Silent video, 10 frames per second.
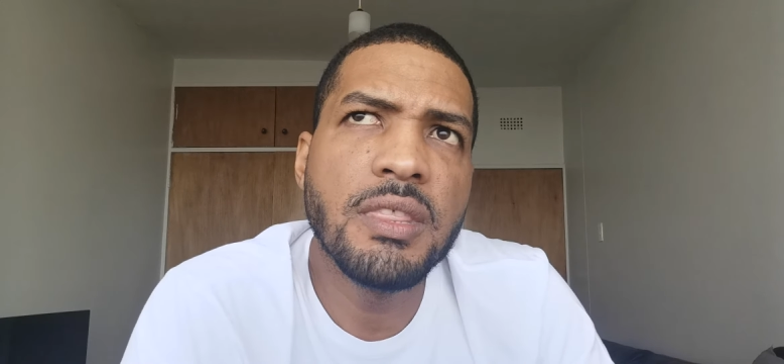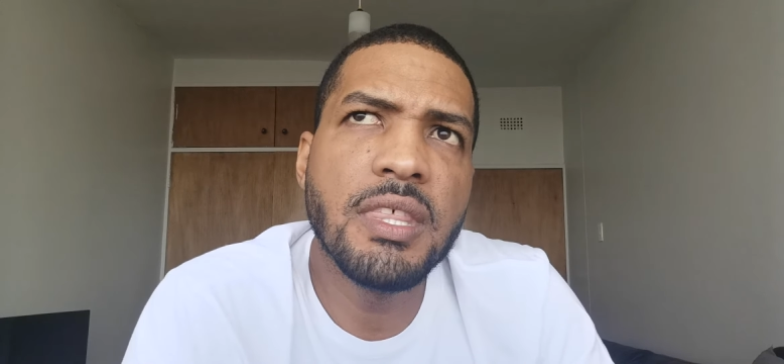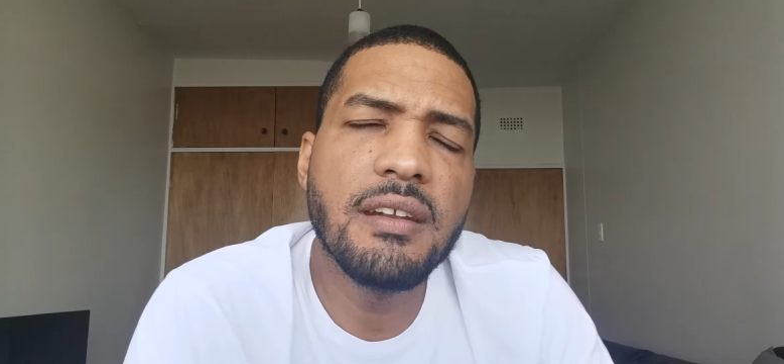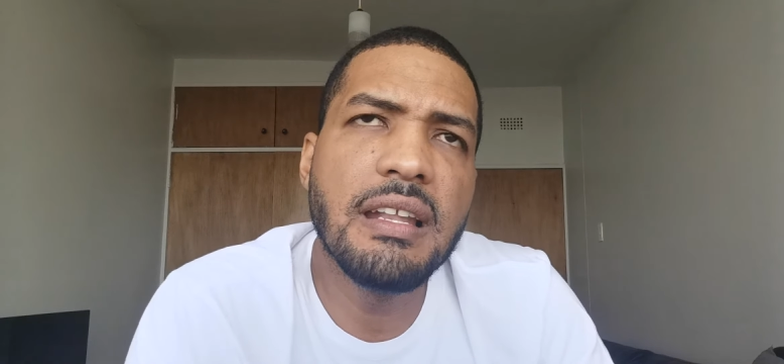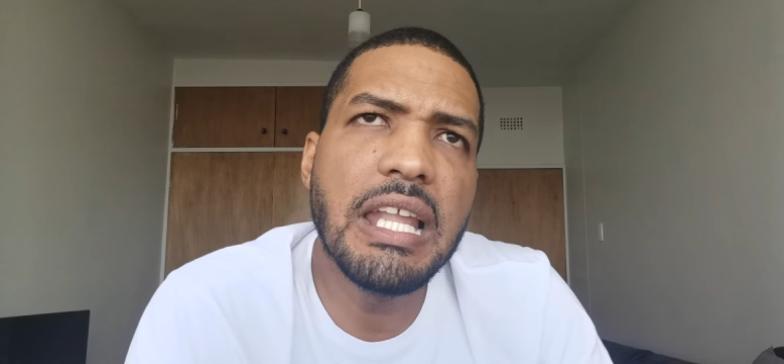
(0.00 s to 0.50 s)

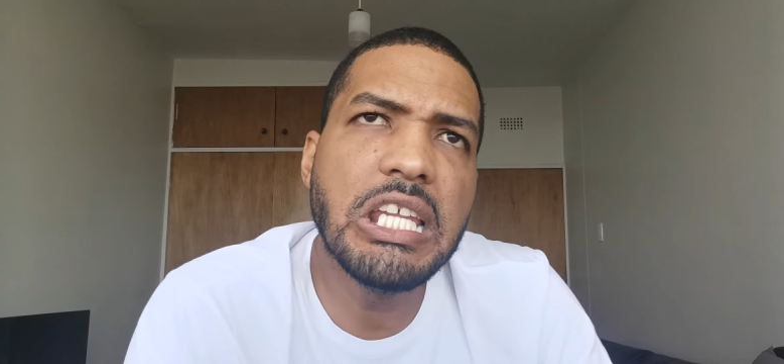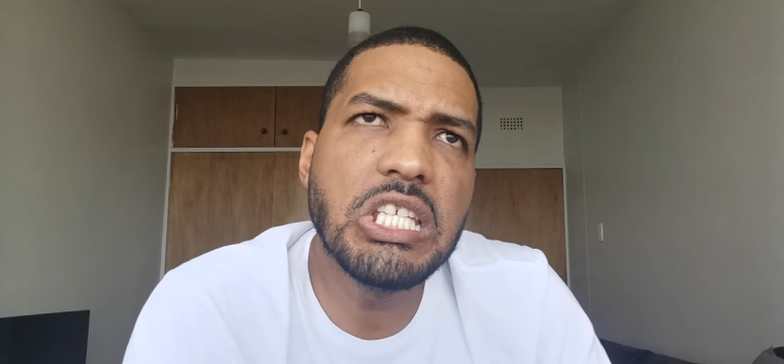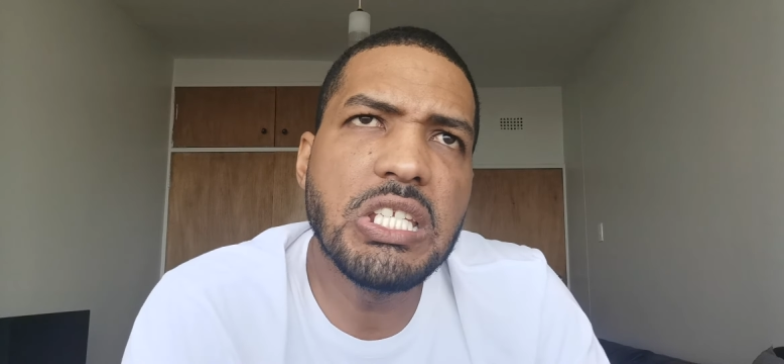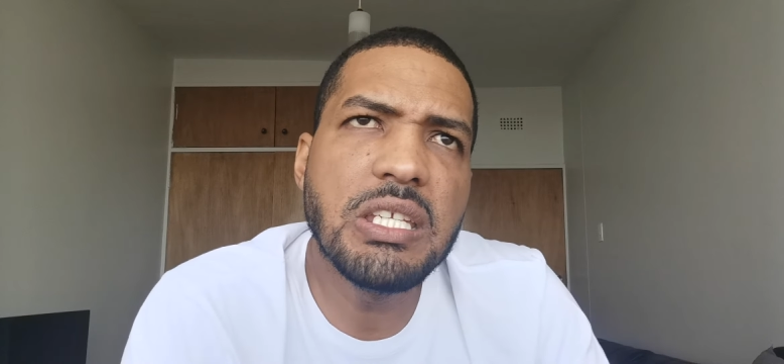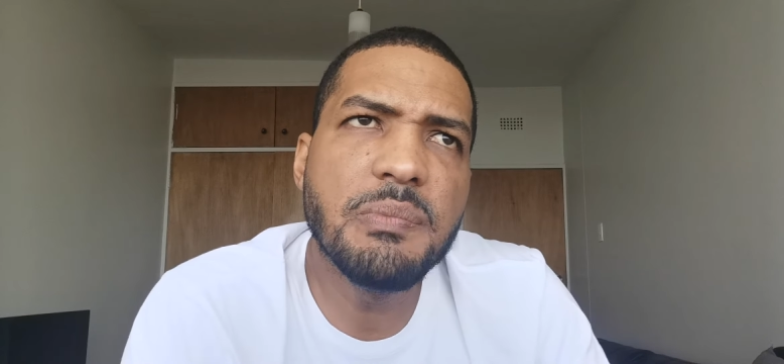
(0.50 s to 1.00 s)
the
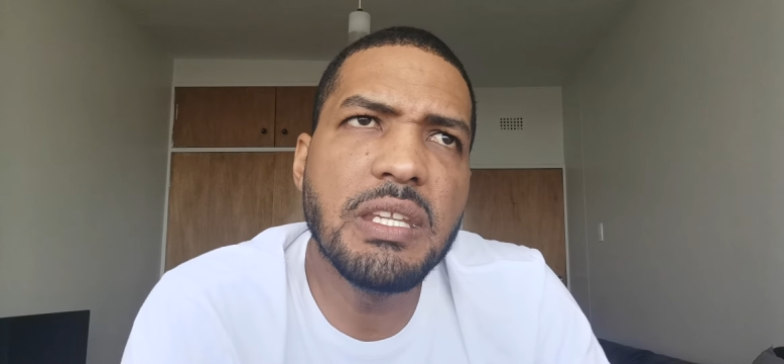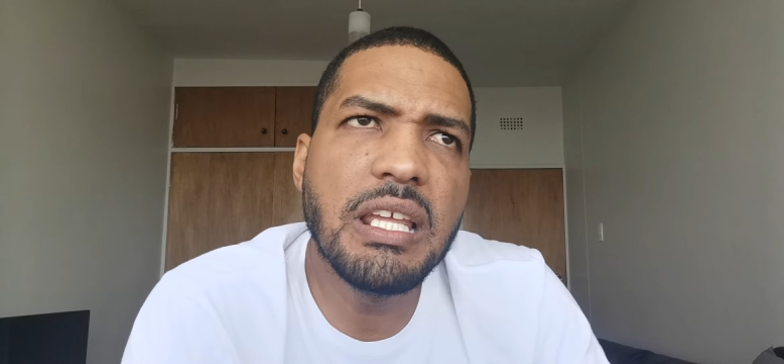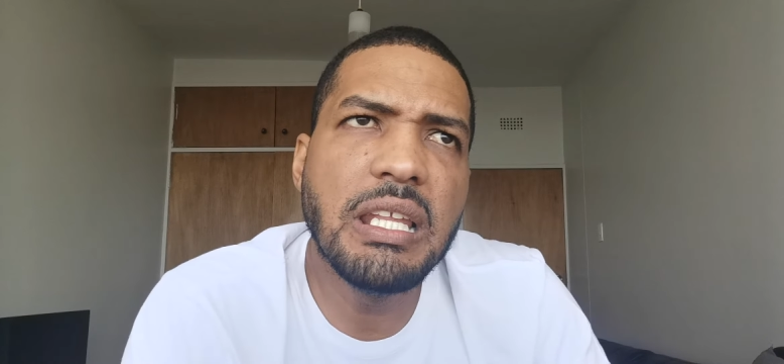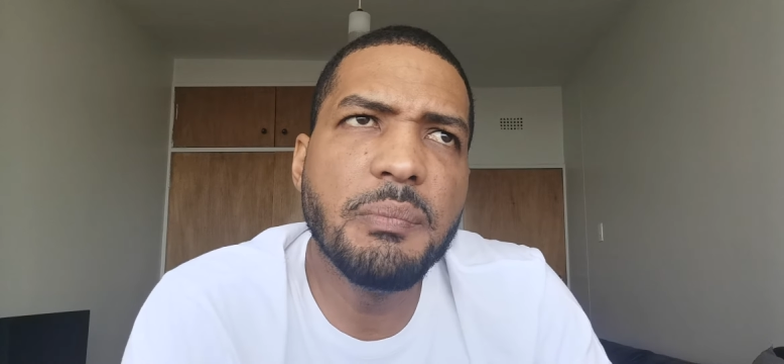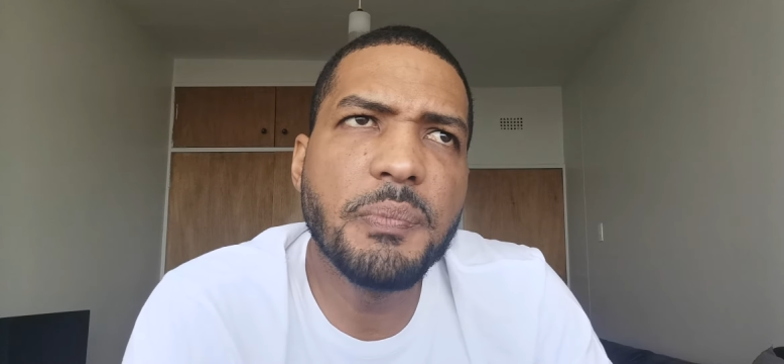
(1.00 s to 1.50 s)
relationship
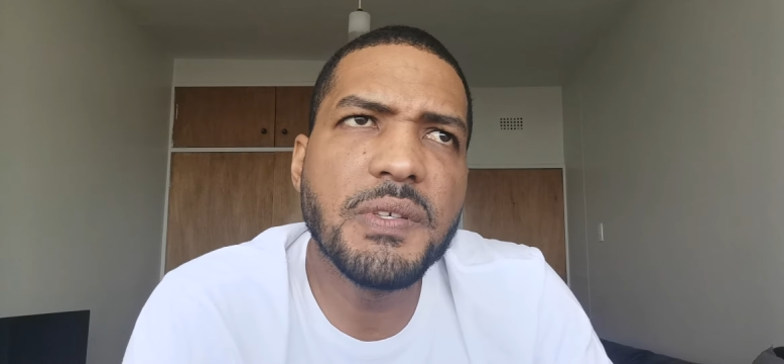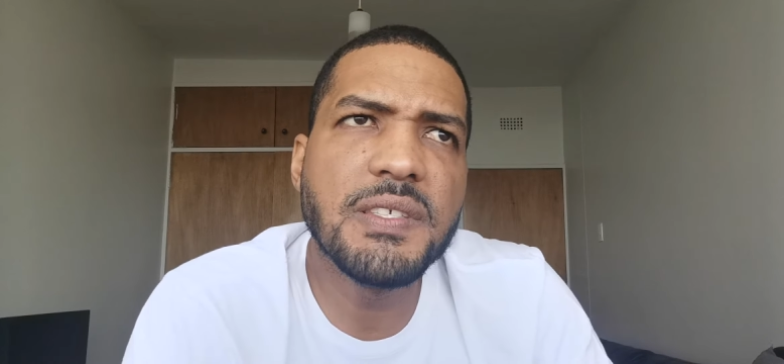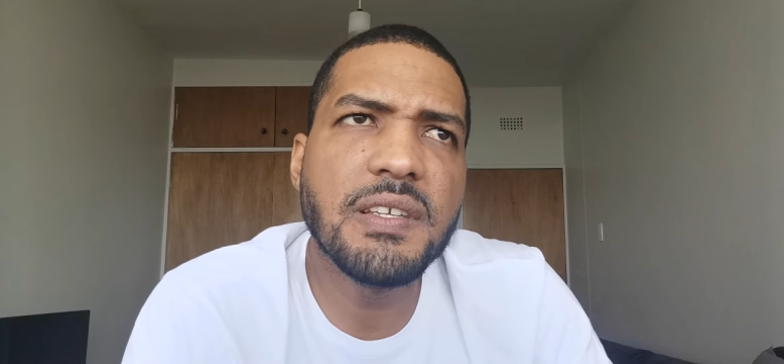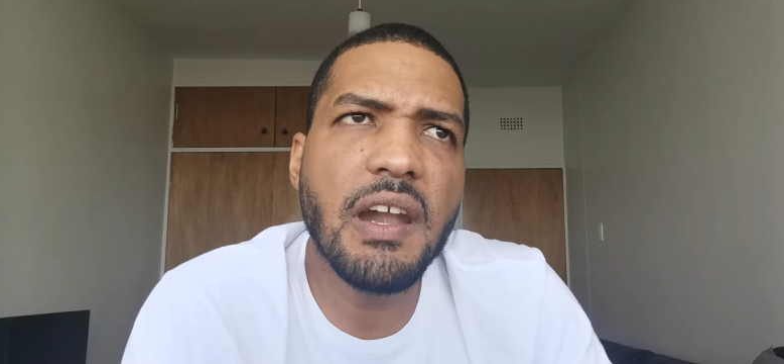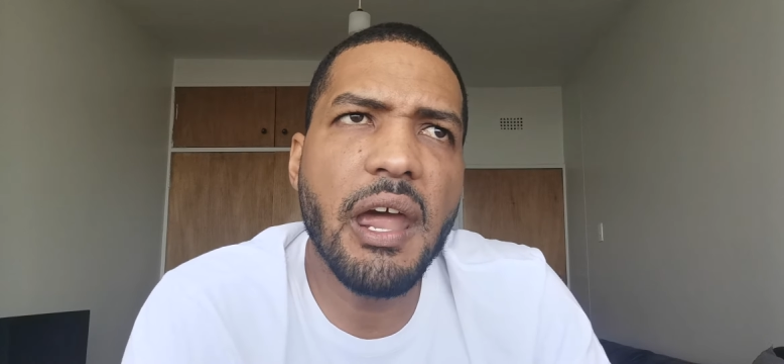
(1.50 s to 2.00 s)
nearly
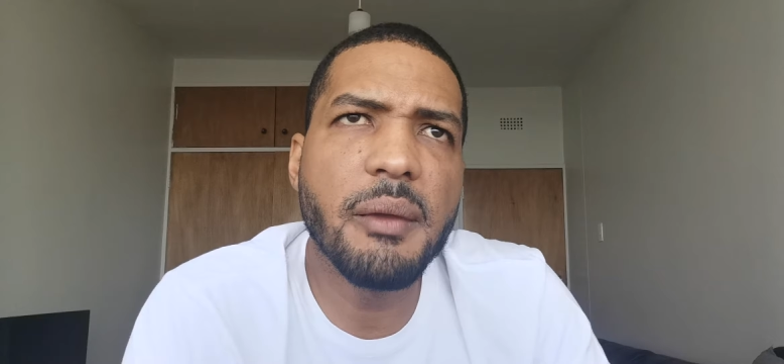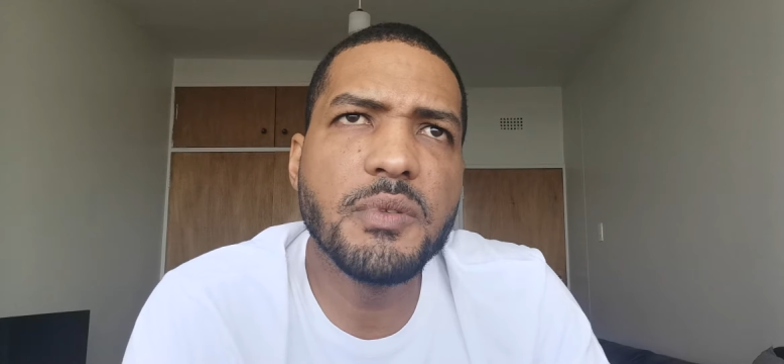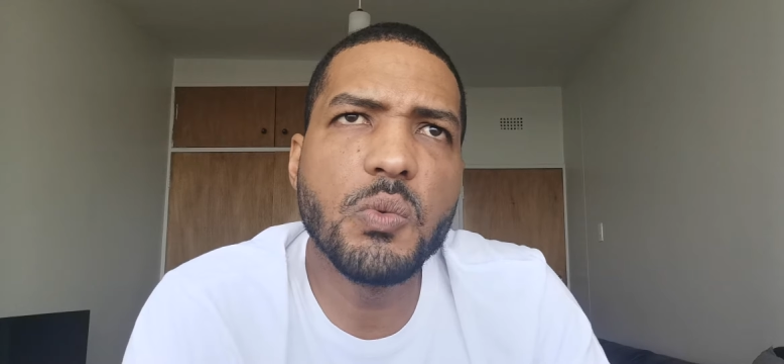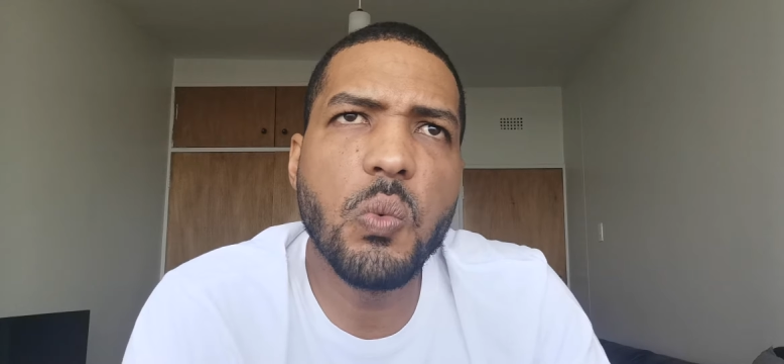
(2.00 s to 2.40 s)
prescribes